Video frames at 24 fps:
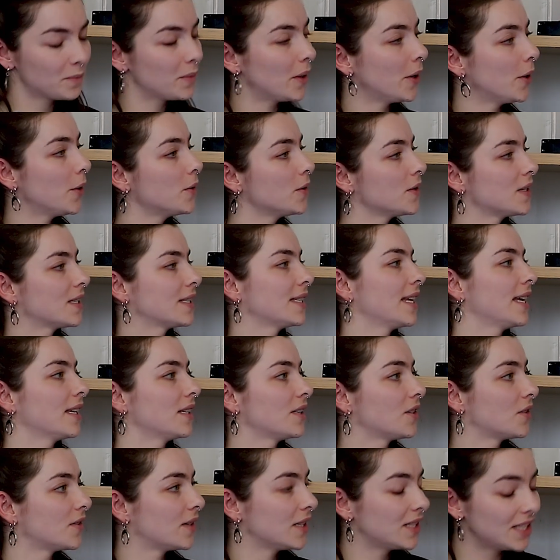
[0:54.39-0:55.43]
pose that
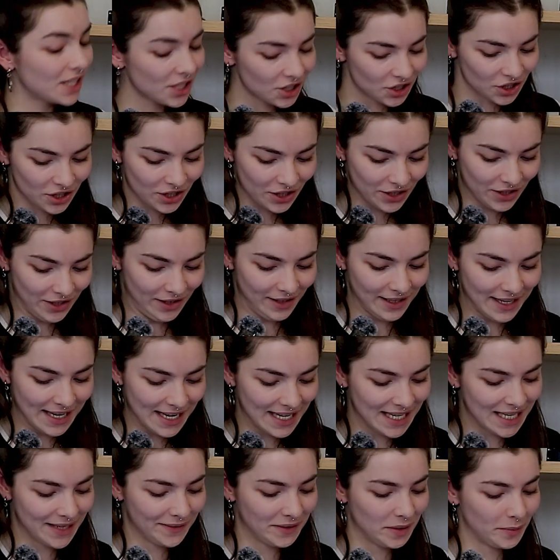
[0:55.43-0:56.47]
traditional
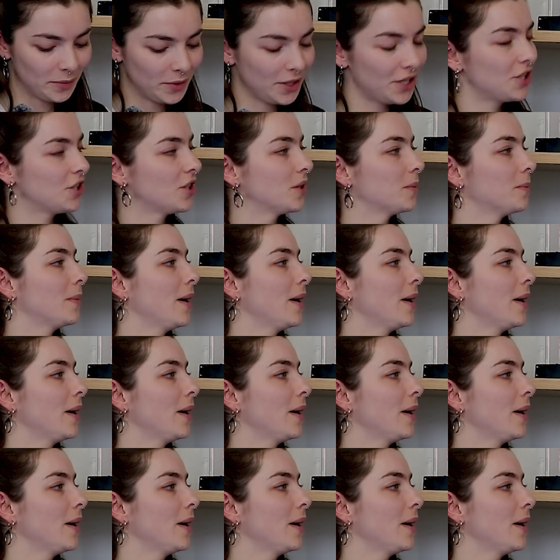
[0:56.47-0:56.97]
anti-vibration